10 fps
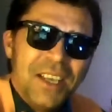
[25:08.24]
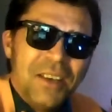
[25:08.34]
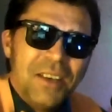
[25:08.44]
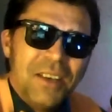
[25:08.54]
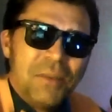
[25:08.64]

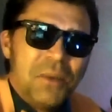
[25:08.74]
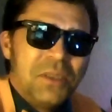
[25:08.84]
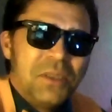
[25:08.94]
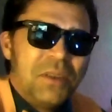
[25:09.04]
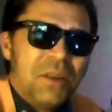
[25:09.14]
But
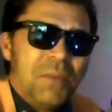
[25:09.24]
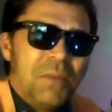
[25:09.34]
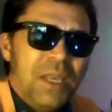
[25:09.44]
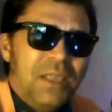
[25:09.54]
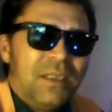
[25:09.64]
personally,
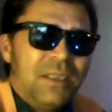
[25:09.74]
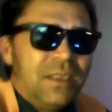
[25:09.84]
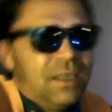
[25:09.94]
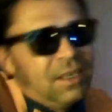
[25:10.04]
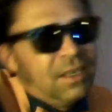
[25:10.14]
me,
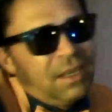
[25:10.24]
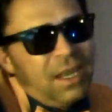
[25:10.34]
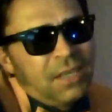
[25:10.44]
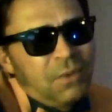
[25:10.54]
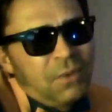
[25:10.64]
I
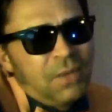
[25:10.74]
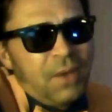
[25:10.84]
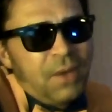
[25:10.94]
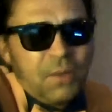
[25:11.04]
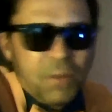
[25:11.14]
like the red
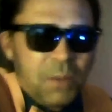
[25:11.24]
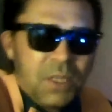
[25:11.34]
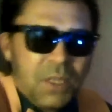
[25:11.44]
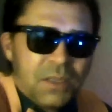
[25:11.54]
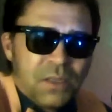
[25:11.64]
wine with my
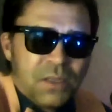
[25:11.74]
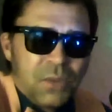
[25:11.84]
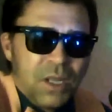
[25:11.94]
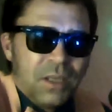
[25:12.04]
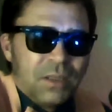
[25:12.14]
meals as
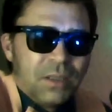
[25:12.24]
well.